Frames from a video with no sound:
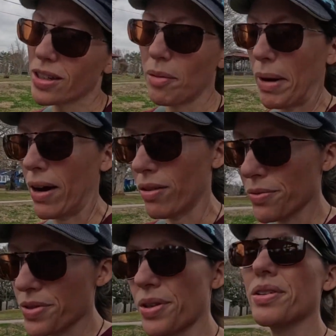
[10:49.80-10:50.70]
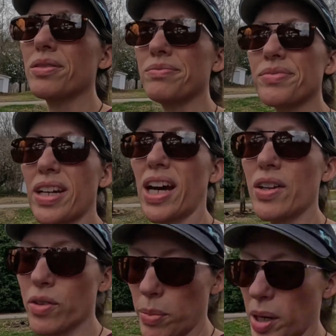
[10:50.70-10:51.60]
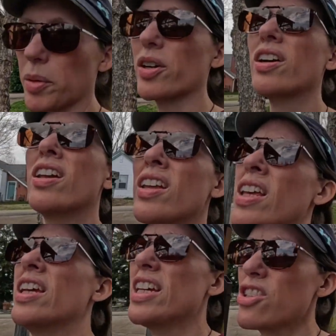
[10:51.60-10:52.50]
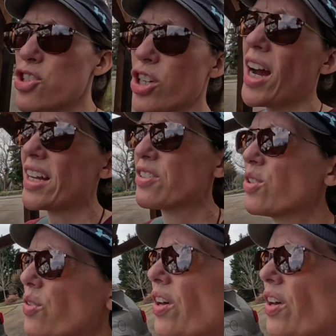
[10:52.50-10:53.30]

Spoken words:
come out, so kind of a bummer. It's trying to